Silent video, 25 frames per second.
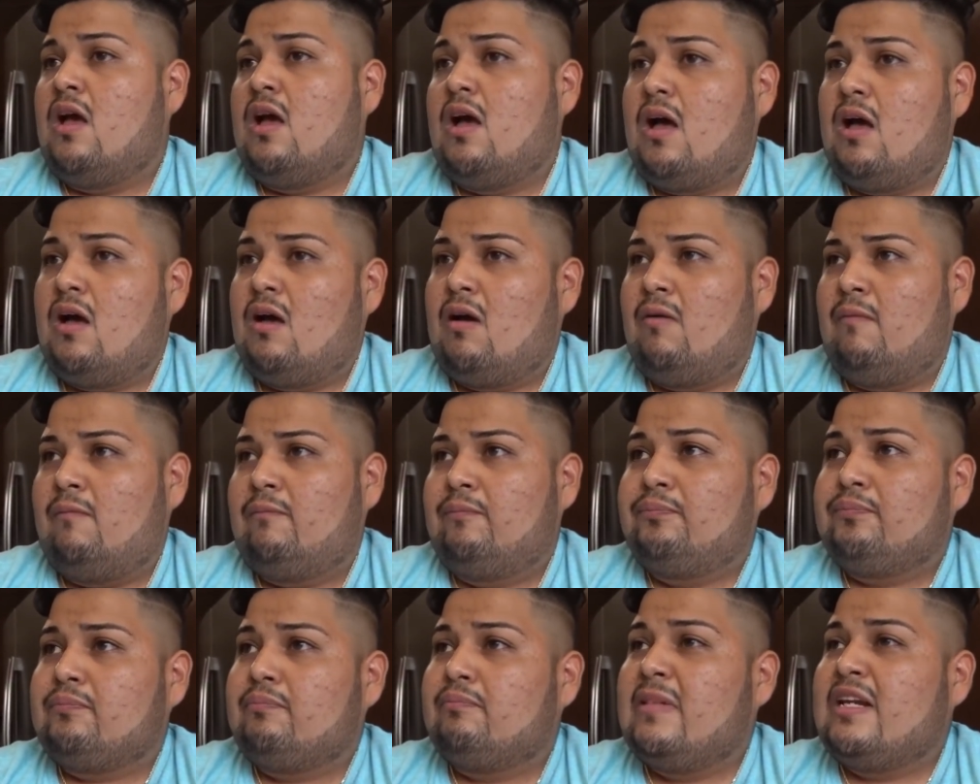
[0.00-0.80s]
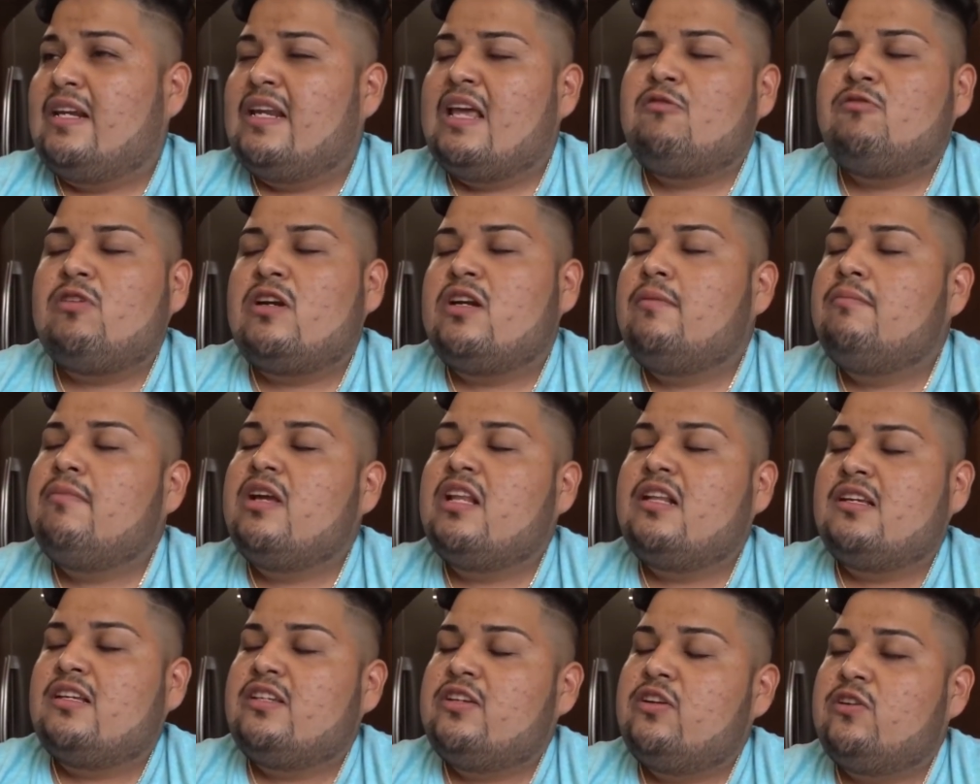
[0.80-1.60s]
Um, but never in a
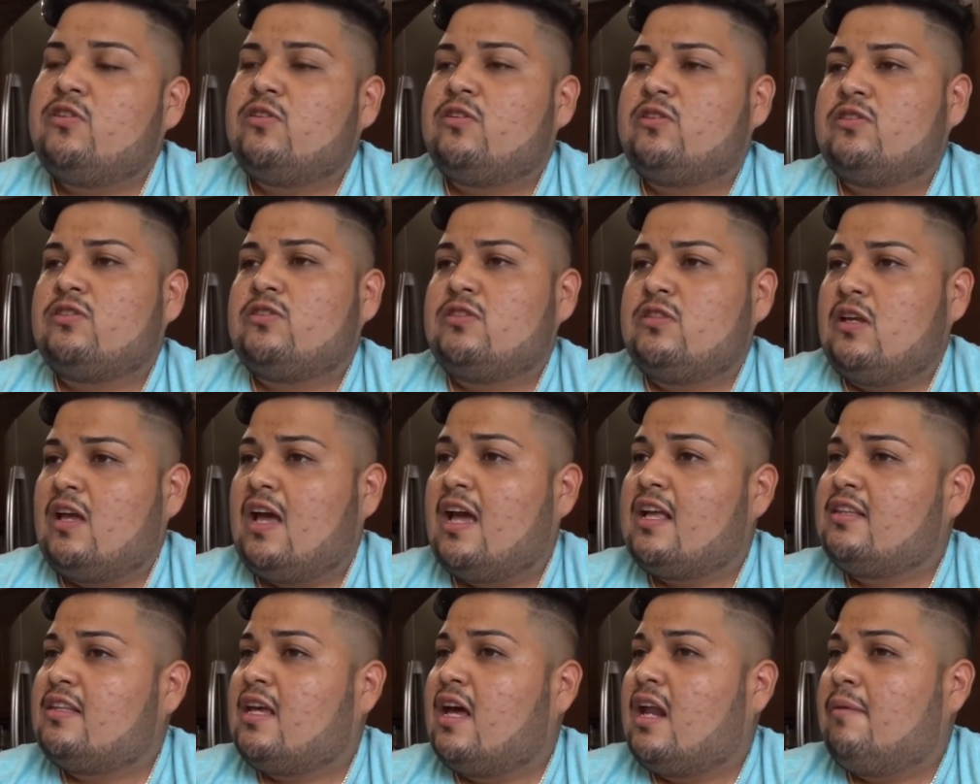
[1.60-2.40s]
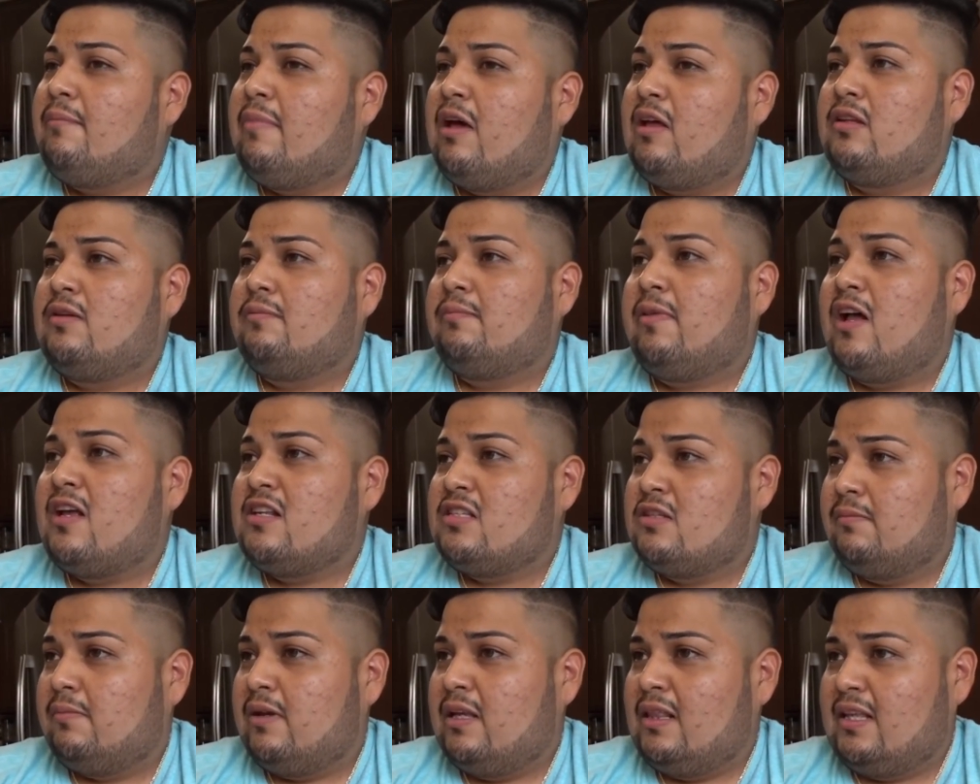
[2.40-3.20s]
million years I thought about the
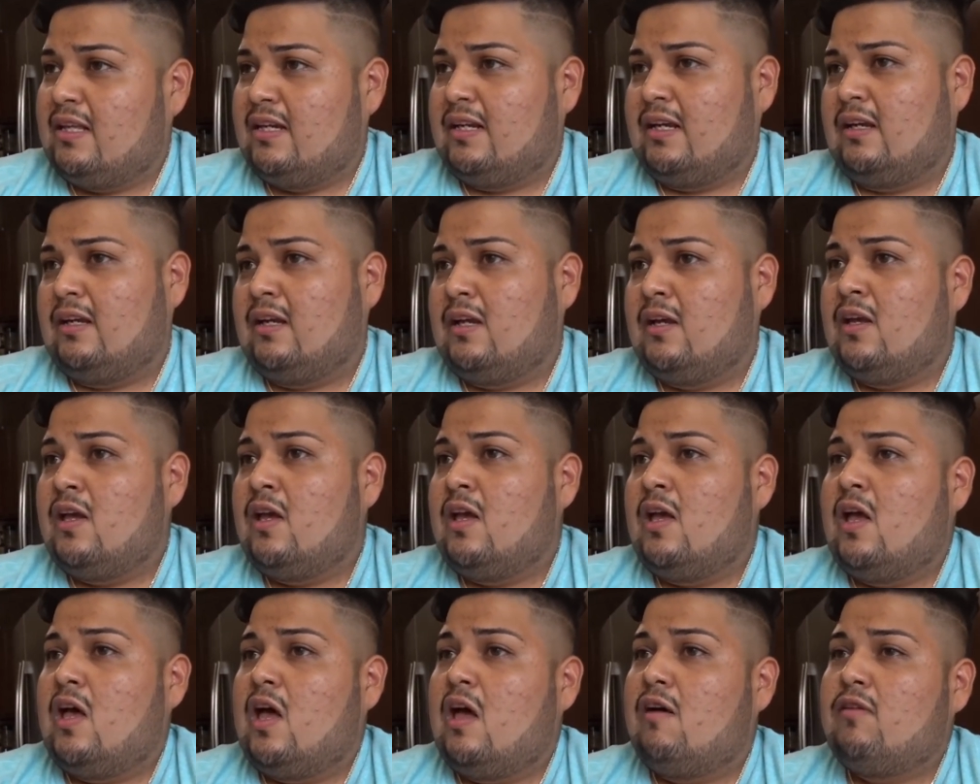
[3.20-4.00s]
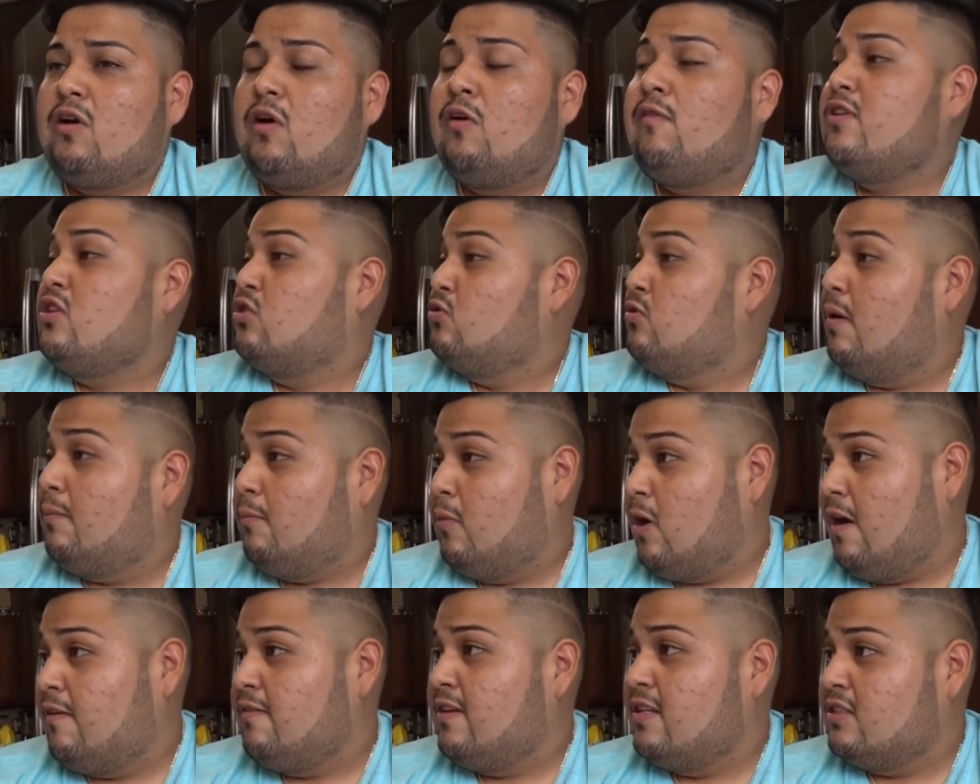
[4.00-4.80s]
possibility of going to a
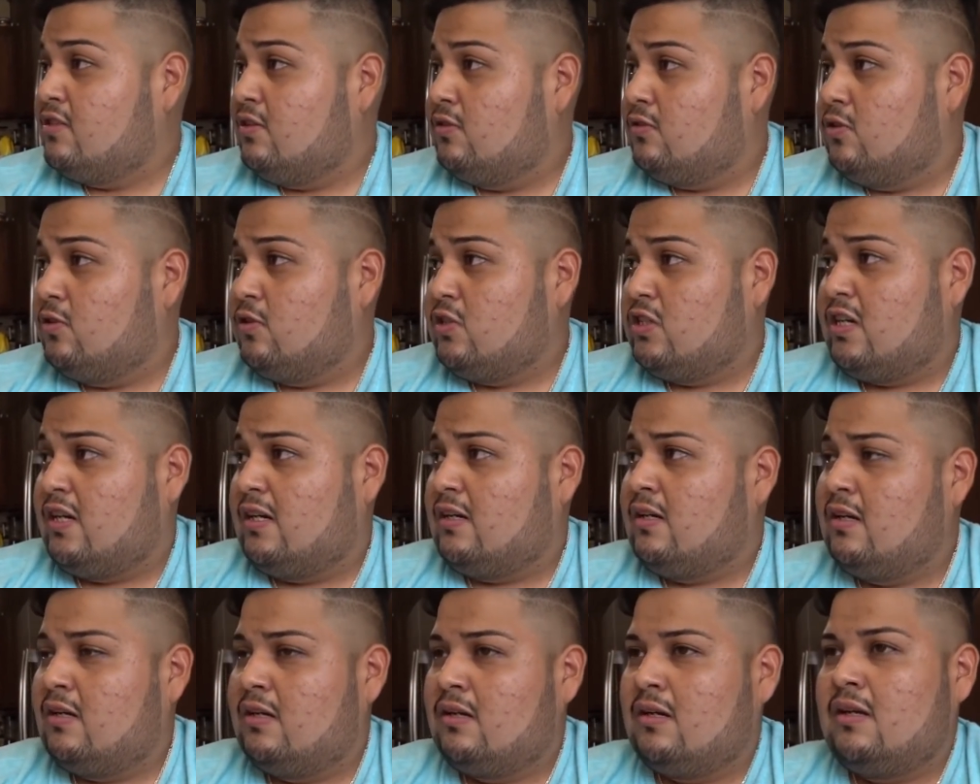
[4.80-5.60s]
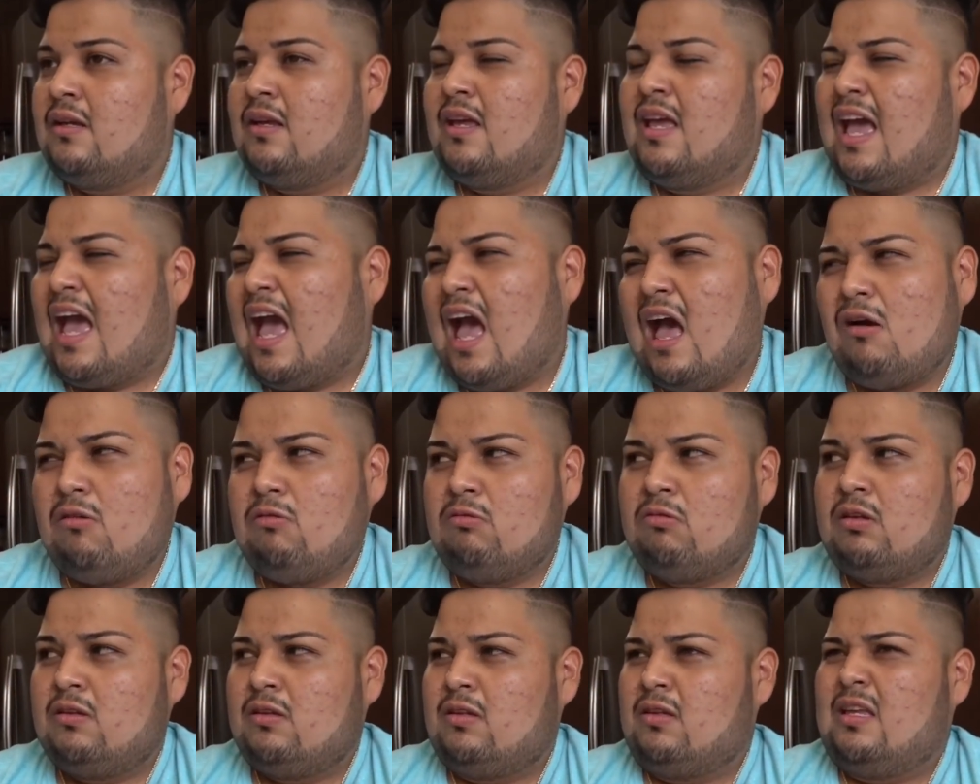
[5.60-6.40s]
private institution.
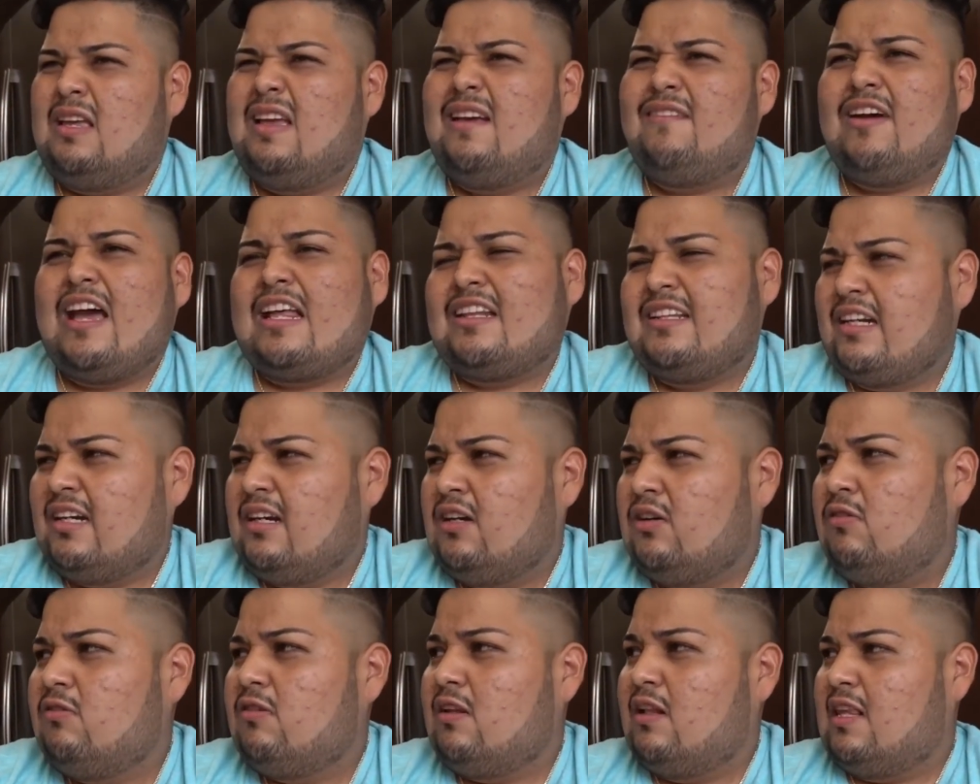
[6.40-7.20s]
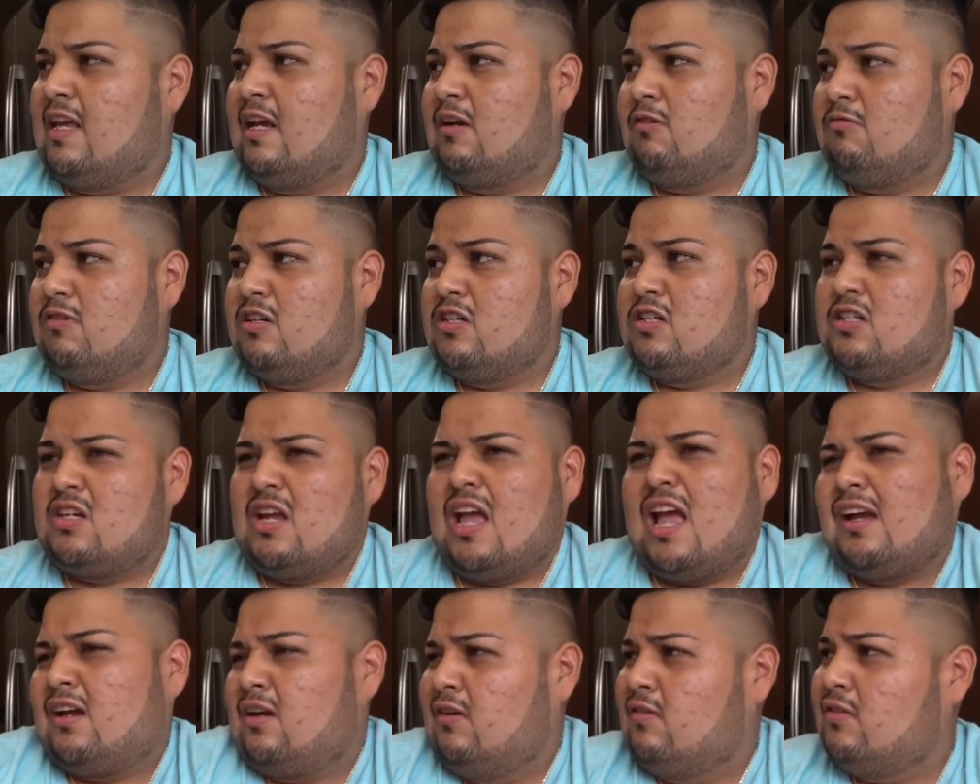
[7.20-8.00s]
How? If I didn't know the language,
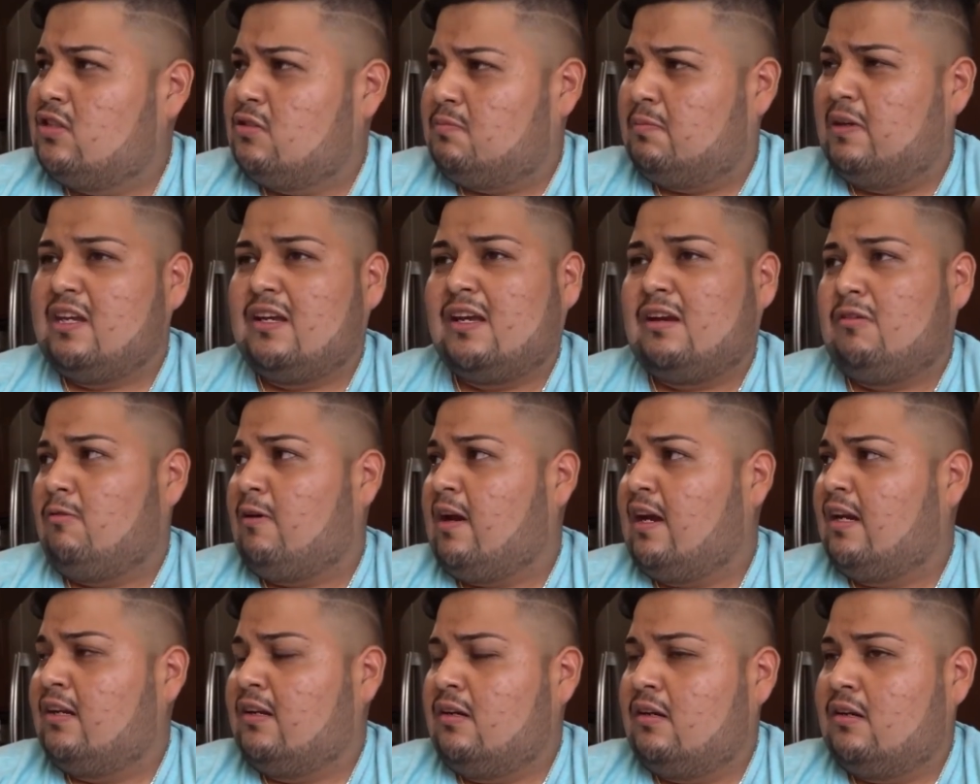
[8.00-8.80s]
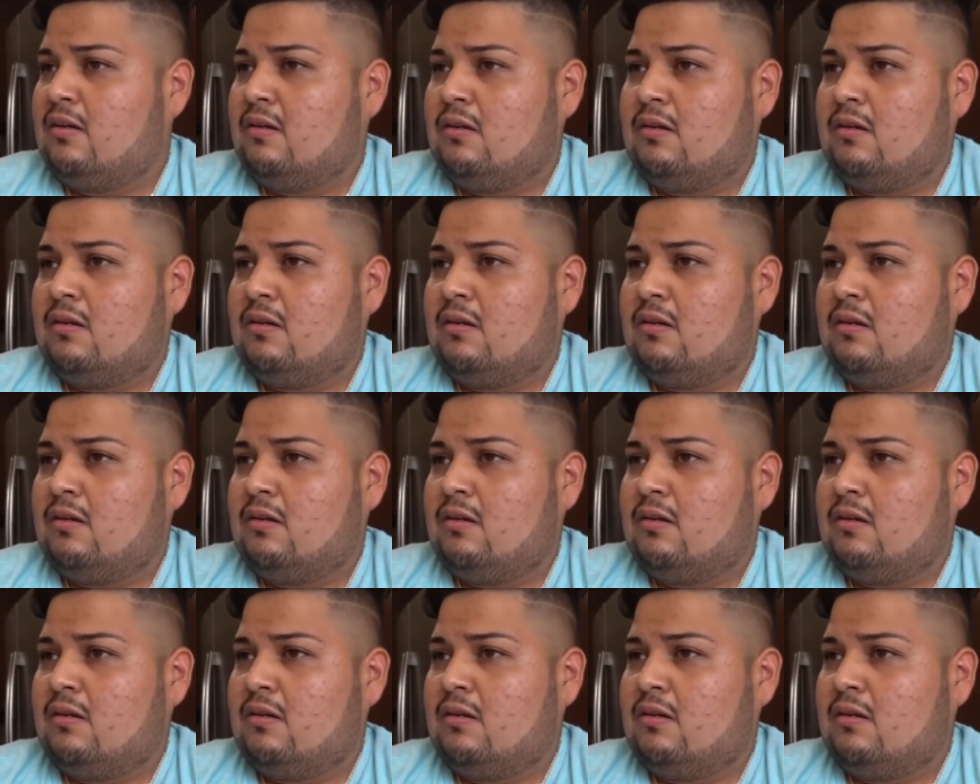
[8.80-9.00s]
I couldn't speak it right.